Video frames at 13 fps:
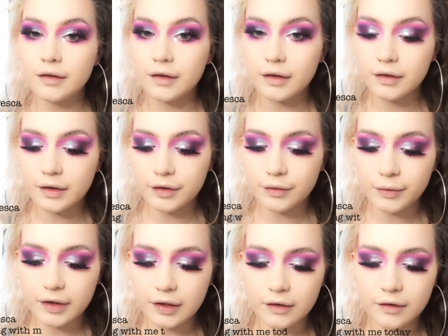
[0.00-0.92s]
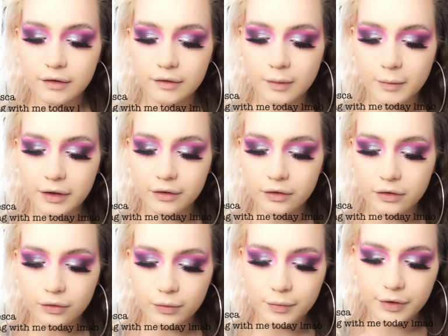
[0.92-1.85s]
To continue with the 80s theme, I thought I'd
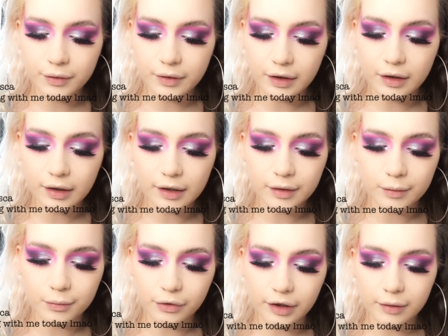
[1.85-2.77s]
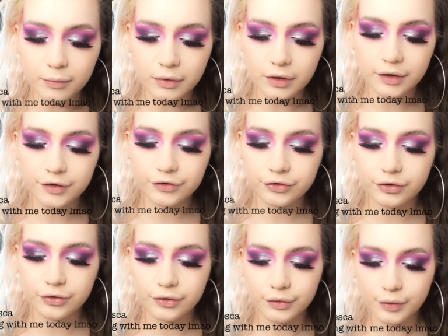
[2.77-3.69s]
go in with like a kind of bright blush,
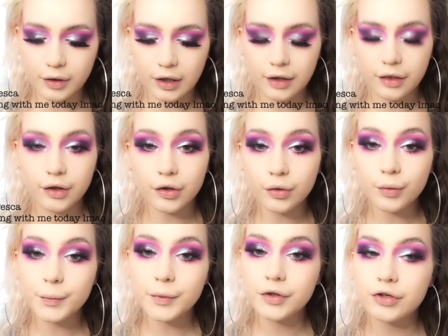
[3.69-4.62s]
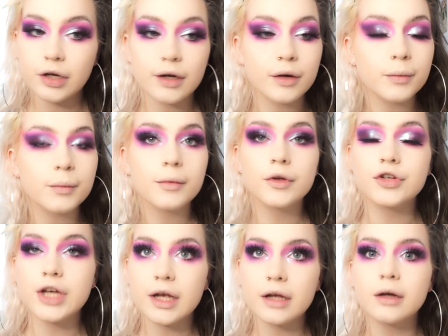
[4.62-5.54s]
so I thought I'd go in with Cherub
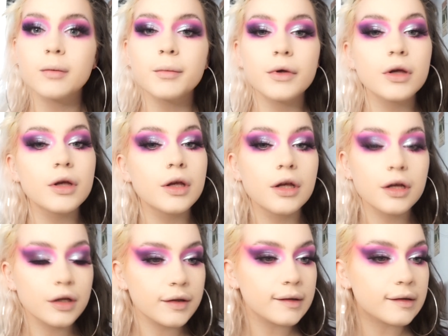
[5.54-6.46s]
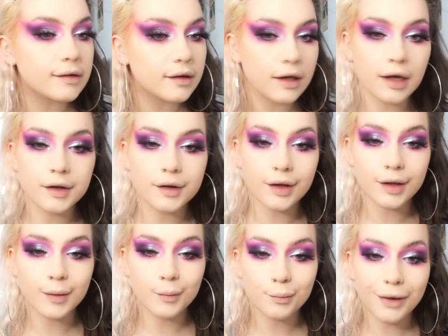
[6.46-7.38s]
because it's the kind of
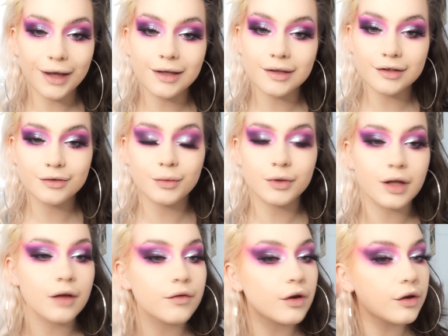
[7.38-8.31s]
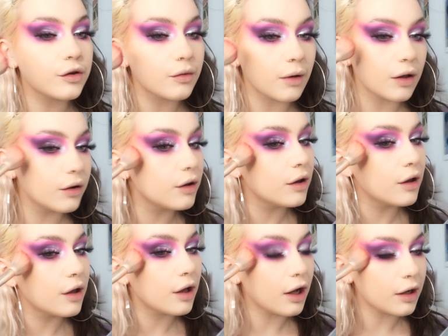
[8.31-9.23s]
like pinkest one that I've got as well.
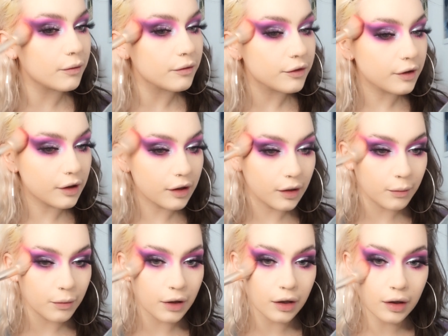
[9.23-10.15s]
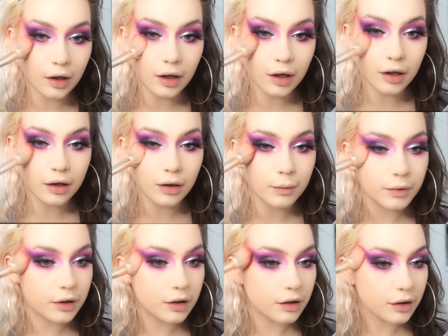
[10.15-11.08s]
I'm just going to keep that high up
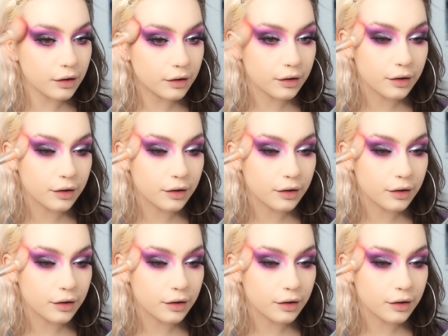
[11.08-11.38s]
here.